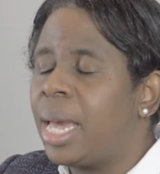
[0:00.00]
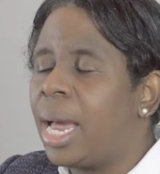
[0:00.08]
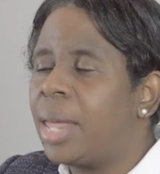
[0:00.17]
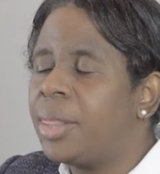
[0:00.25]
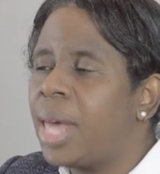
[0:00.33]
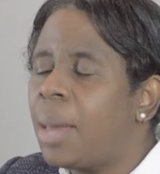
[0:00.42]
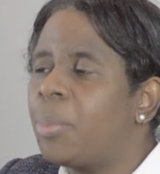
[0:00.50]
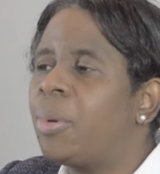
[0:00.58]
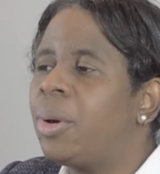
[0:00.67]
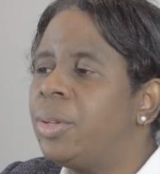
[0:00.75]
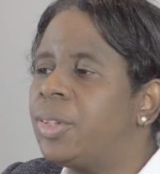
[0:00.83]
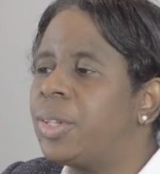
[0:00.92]
And that
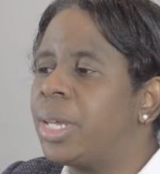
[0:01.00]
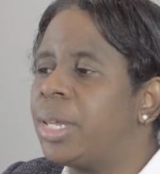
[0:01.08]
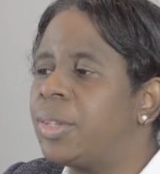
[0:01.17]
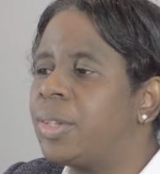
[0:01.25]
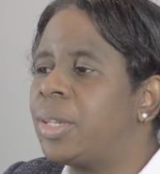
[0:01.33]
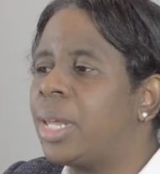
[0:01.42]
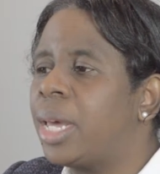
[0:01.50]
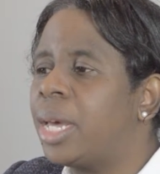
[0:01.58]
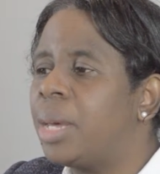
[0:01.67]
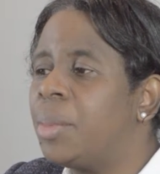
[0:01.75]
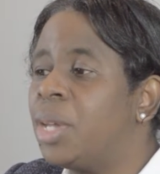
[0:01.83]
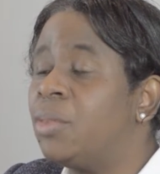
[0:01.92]
process
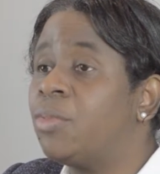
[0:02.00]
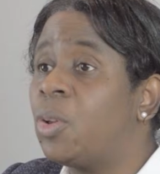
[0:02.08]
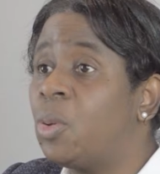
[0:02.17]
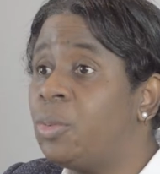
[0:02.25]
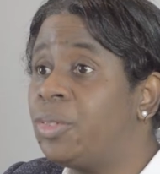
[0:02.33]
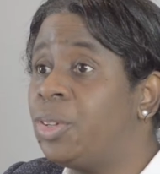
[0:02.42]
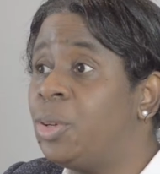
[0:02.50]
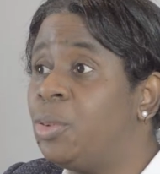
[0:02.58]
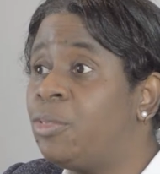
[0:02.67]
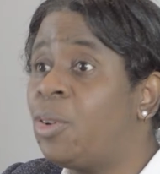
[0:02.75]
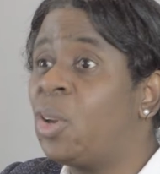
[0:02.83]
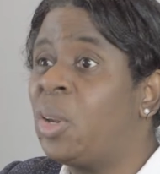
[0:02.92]
involves you
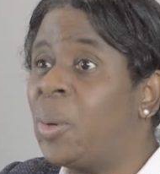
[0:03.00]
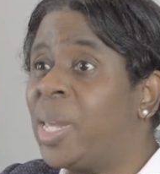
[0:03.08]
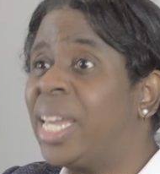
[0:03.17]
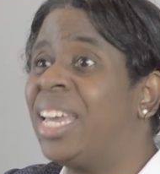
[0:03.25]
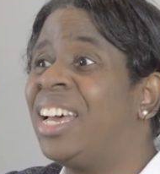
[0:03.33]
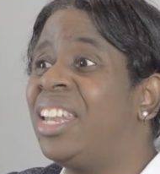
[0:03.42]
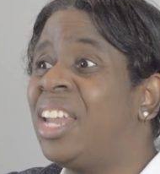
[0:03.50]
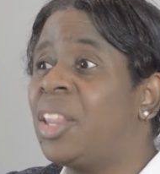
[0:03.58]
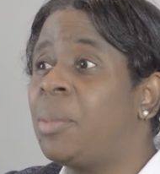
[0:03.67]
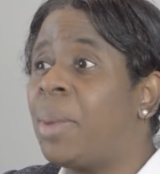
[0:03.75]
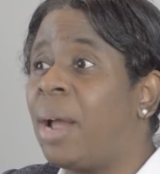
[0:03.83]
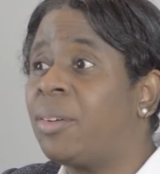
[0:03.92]
following
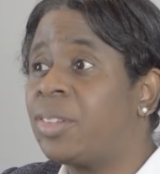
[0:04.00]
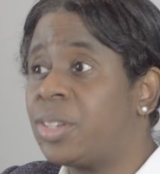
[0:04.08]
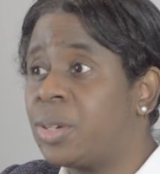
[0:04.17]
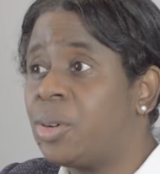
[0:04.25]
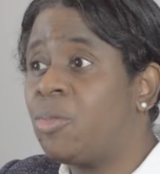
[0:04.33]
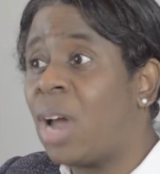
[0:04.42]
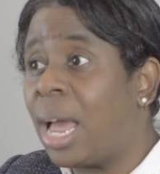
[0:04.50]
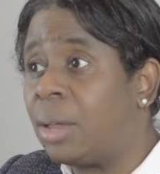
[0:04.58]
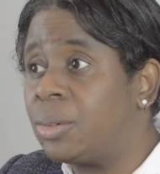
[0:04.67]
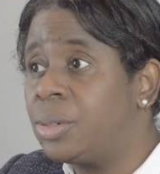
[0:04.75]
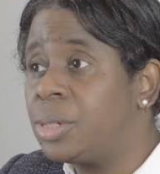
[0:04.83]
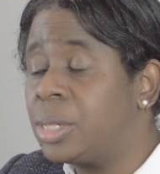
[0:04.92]
another barrister
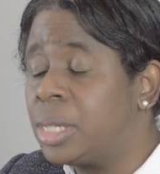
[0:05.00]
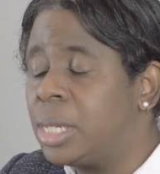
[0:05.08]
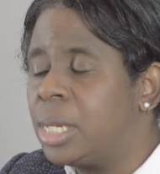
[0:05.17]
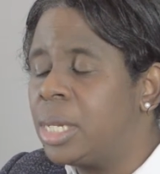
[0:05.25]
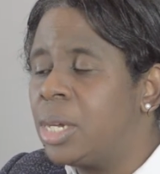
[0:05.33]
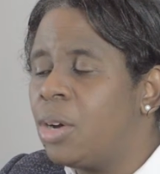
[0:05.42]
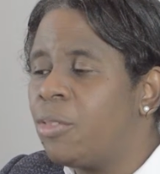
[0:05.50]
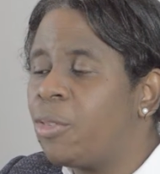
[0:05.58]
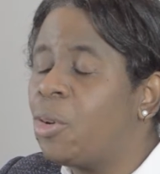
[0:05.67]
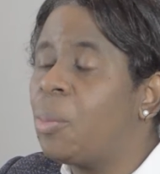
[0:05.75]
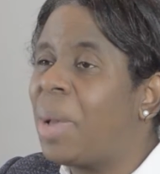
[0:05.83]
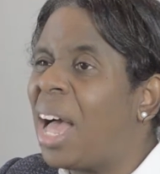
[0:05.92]
around
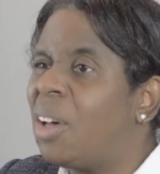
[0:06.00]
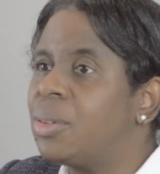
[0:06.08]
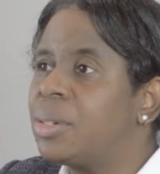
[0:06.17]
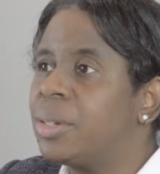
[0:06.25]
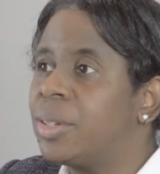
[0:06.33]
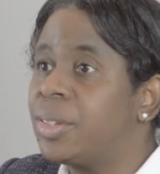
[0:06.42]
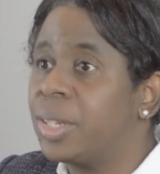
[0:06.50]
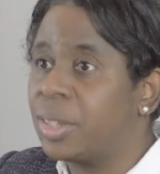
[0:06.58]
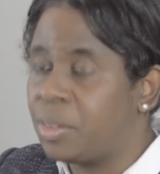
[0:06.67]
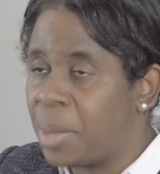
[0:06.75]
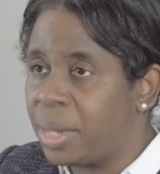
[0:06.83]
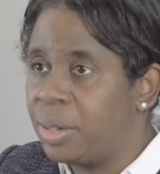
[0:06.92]
for about
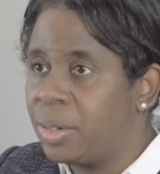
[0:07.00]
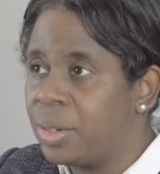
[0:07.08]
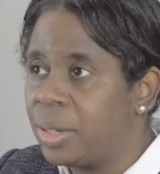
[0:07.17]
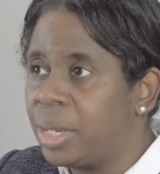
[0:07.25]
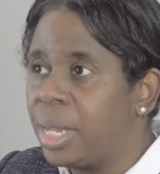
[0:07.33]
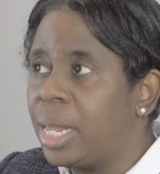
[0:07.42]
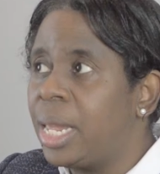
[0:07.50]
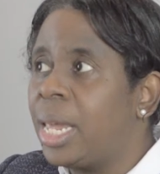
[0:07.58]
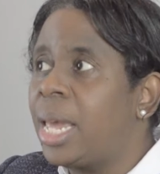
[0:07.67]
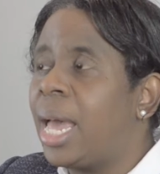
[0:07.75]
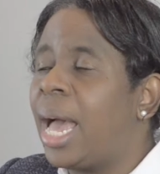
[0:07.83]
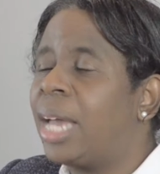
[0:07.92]
6 months.
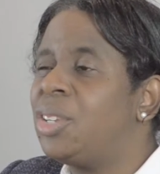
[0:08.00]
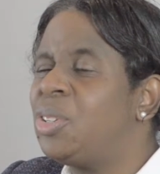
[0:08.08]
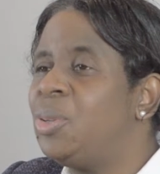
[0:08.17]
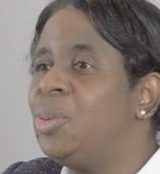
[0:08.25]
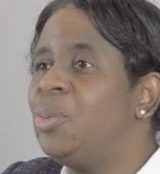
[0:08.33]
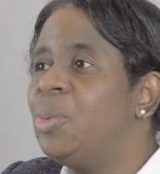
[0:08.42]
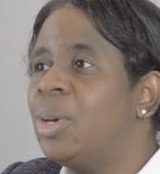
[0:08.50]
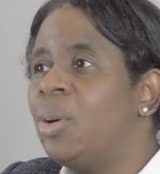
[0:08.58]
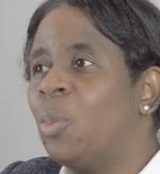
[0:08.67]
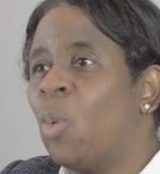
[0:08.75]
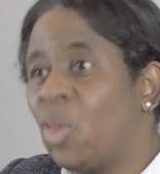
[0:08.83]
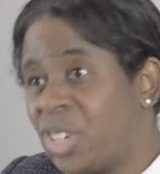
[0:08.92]
And you
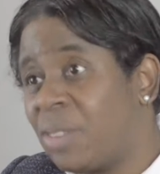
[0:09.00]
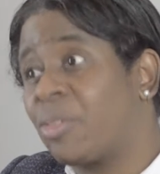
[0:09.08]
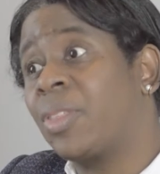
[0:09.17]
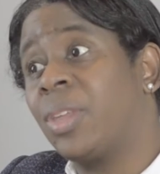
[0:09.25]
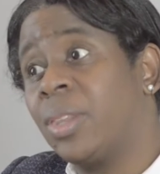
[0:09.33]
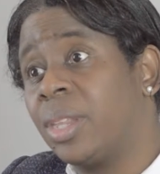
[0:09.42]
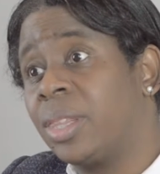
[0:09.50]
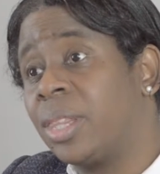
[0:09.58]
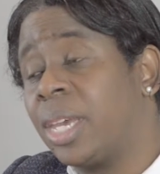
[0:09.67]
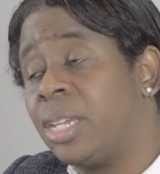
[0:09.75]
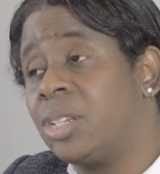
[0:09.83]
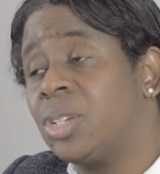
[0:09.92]
watch everything that
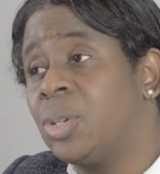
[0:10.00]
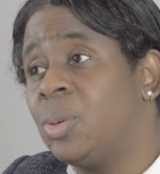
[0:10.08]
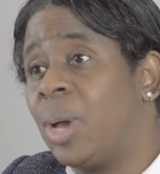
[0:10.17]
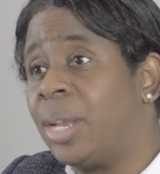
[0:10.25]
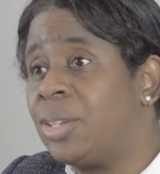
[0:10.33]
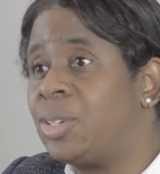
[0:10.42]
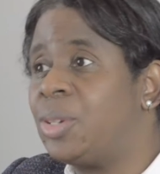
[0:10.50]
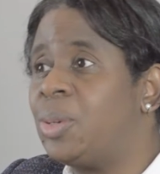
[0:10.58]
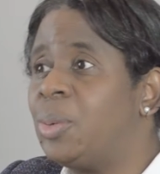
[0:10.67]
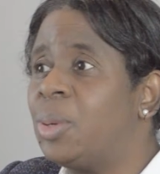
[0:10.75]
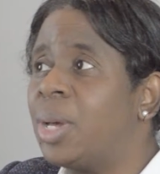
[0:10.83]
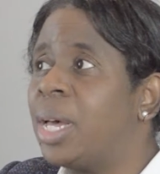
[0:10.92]
they do, and
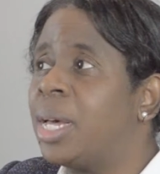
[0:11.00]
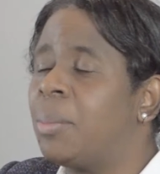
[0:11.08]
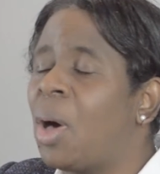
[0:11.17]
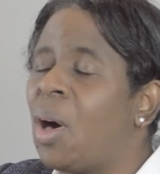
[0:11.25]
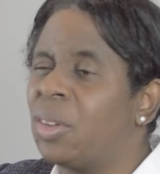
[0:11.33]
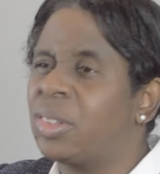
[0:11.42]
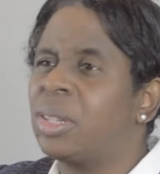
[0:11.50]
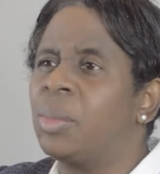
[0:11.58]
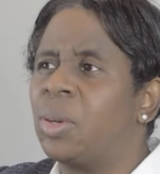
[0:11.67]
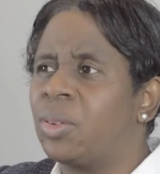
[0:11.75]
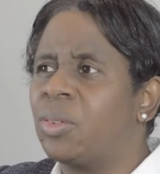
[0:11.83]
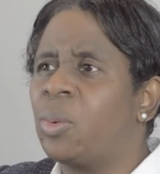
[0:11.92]
you ask them a
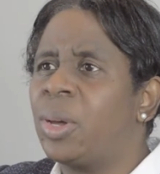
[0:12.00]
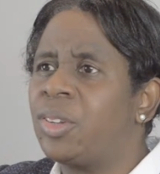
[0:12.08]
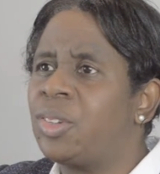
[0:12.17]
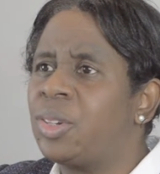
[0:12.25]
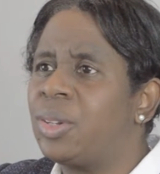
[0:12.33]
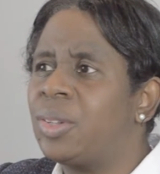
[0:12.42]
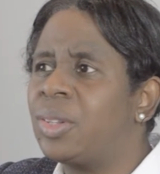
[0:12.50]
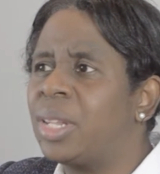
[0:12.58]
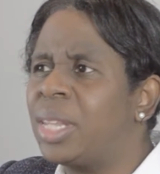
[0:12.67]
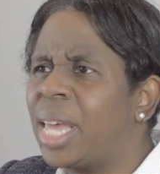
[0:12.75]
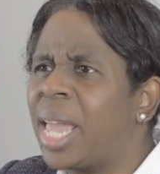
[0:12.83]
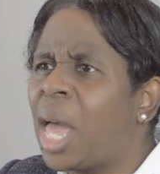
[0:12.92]
lot of questions,
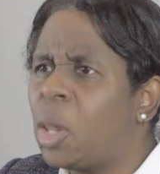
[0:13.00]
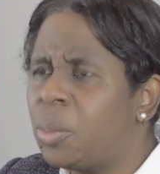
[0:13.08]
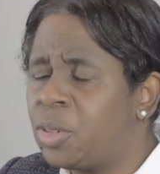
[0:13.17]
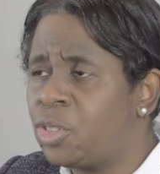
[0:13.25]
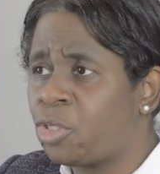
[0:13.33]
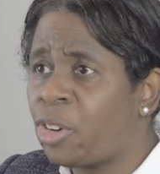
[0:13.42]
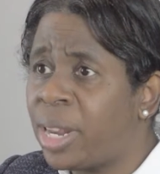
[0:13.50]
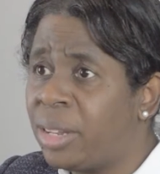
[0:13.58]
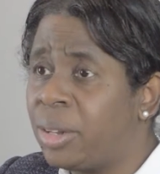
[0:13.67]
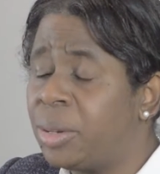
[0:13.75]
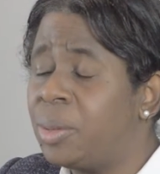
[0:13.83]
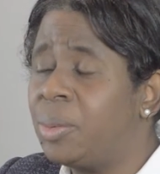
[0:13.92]
and they help to
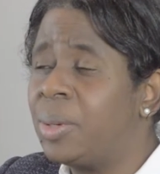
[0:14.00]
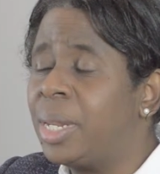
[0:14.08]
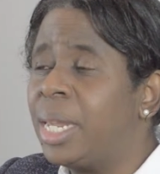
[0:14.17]
train you.